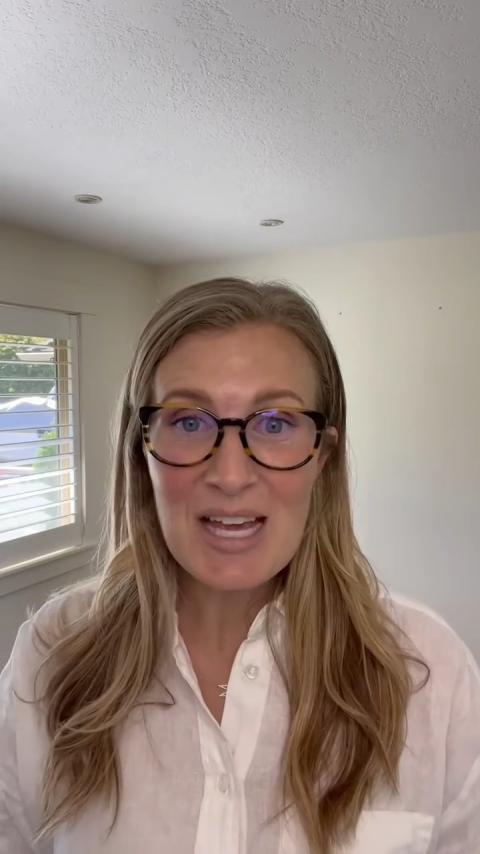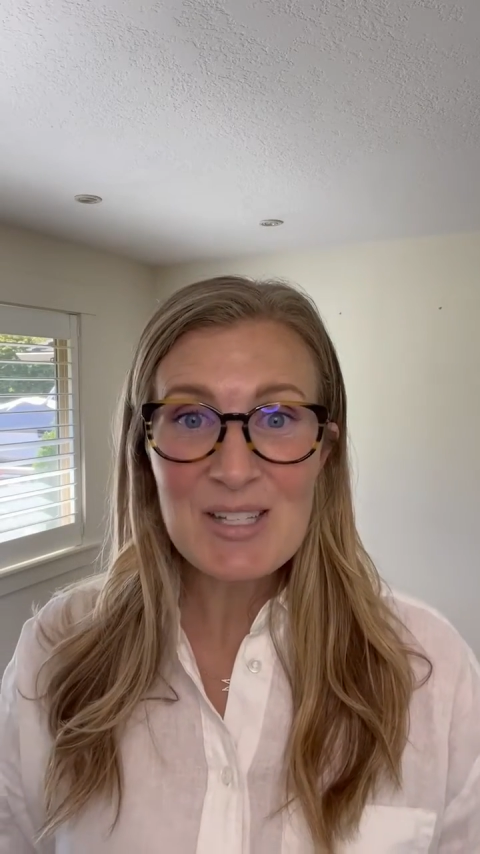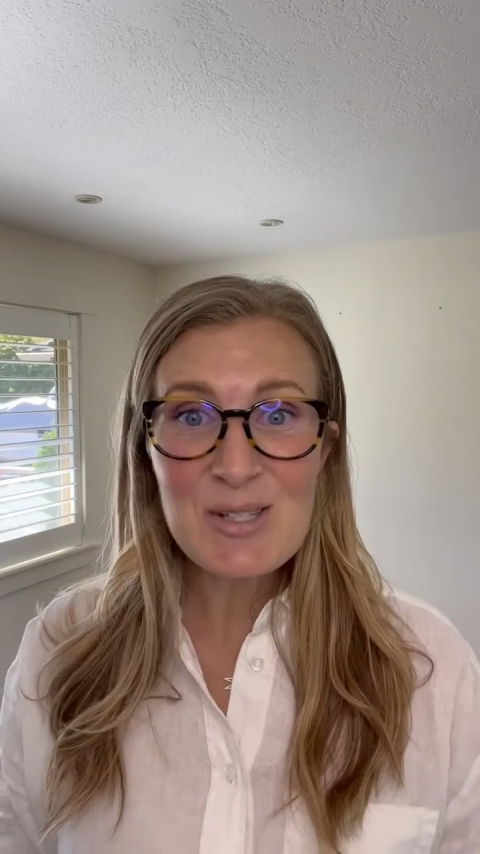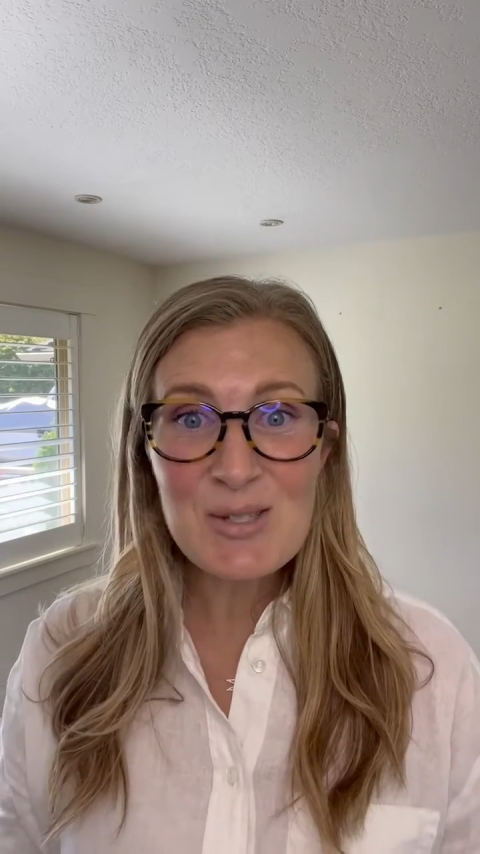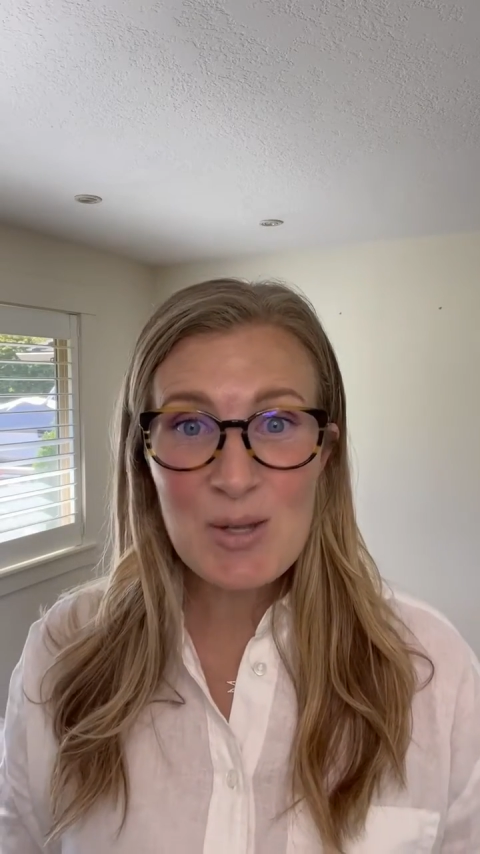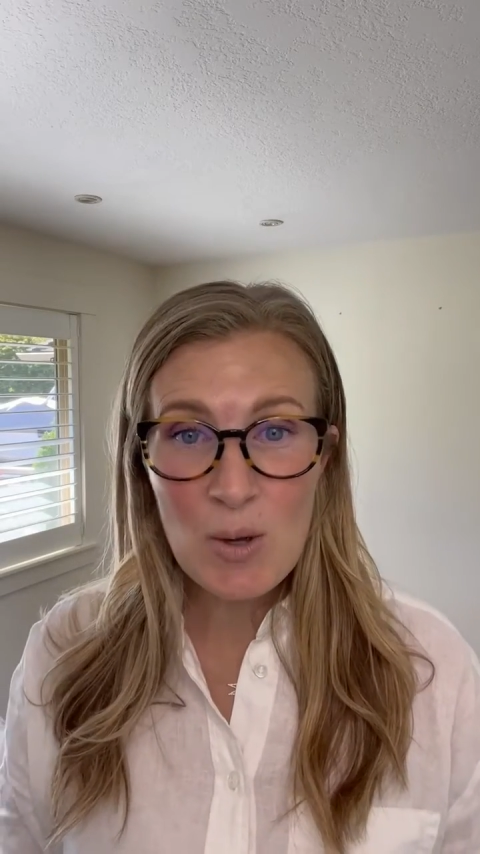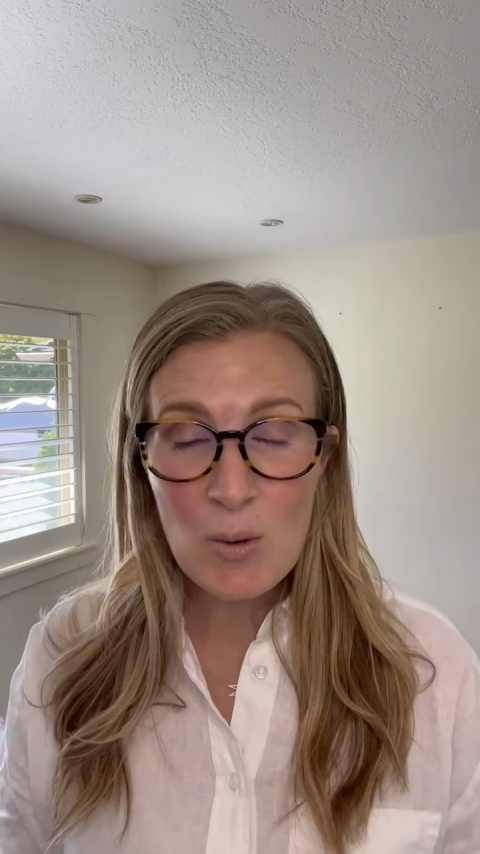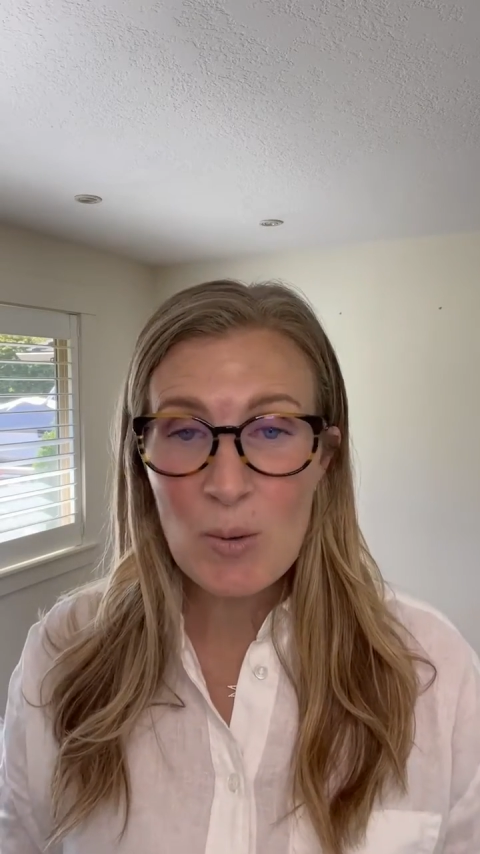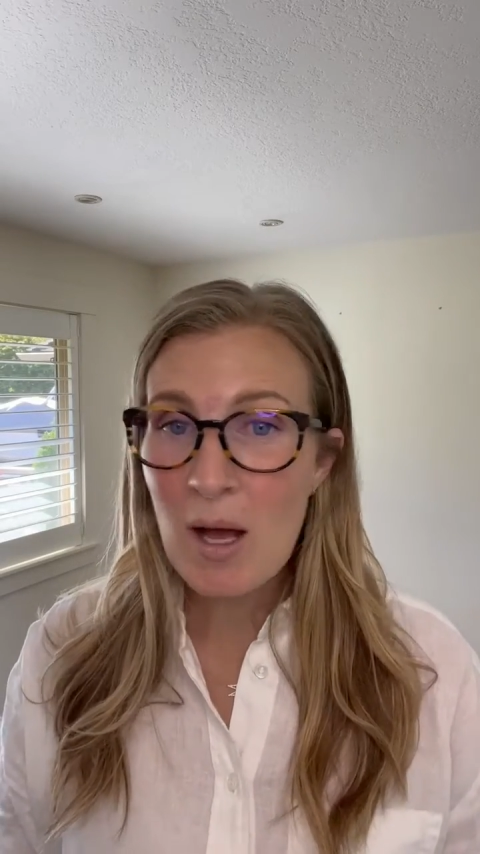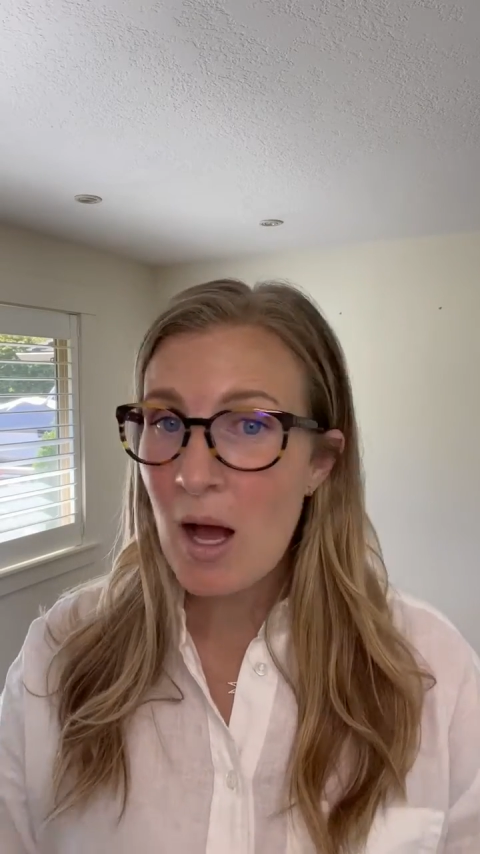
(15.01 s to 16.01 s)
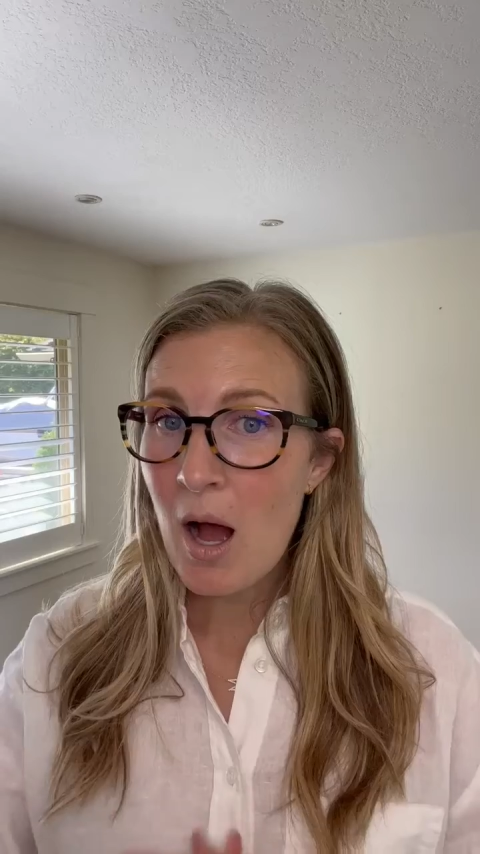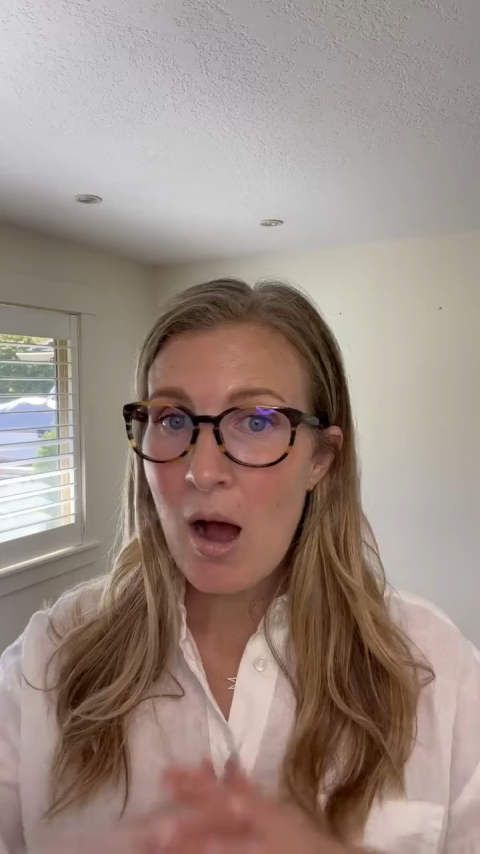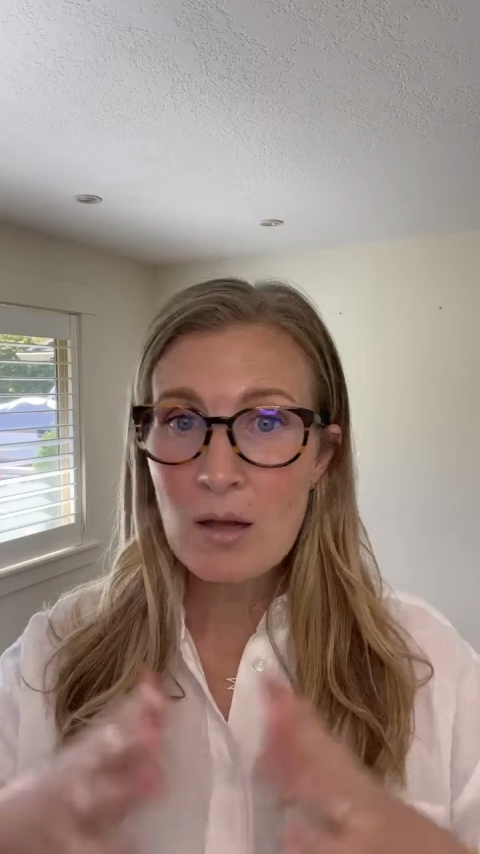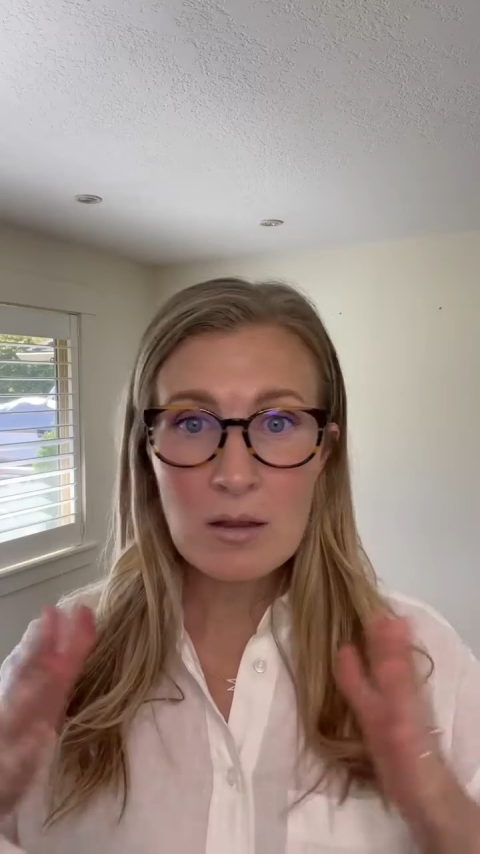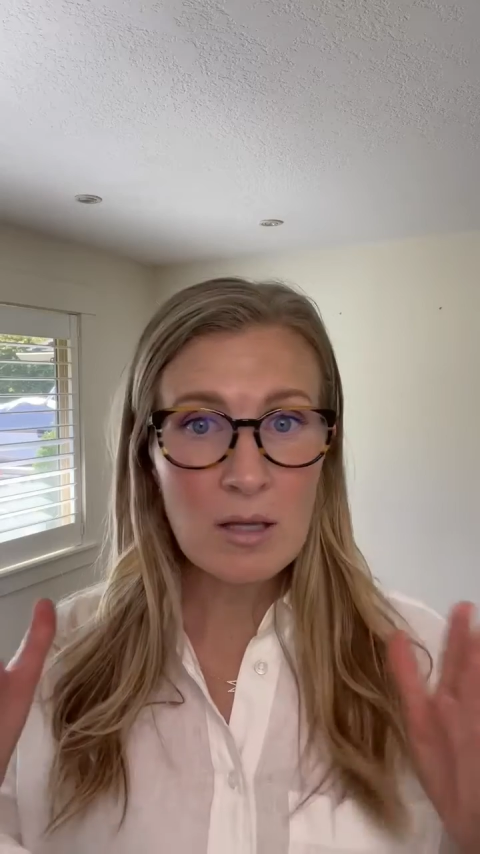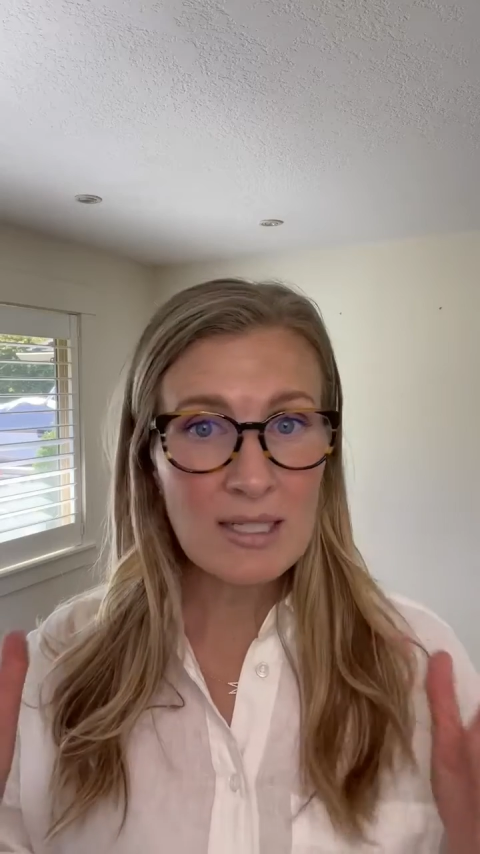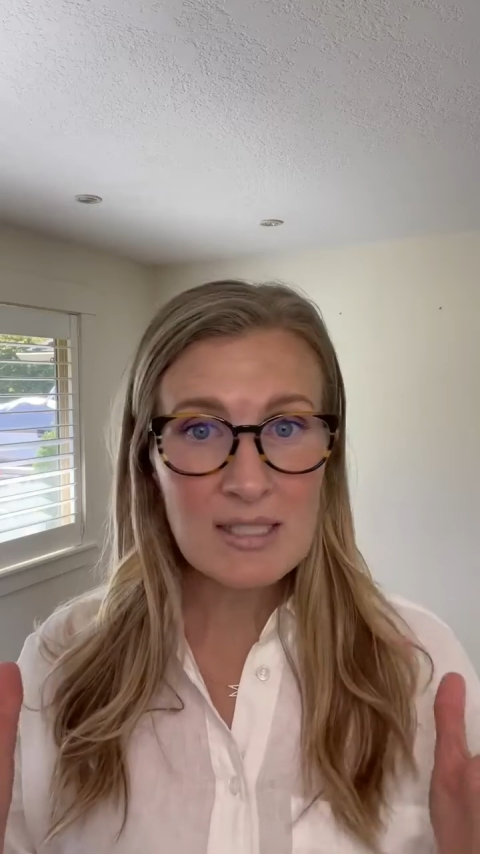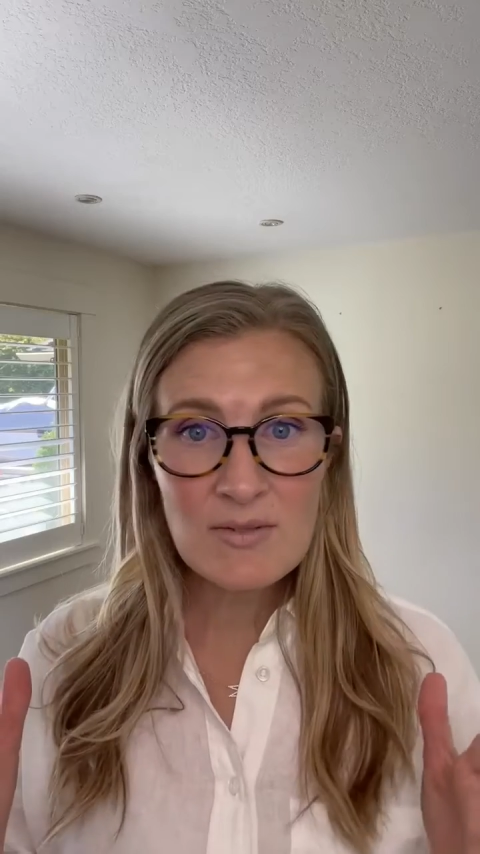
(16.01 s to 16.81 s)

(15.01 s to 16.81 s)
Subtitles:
So lots of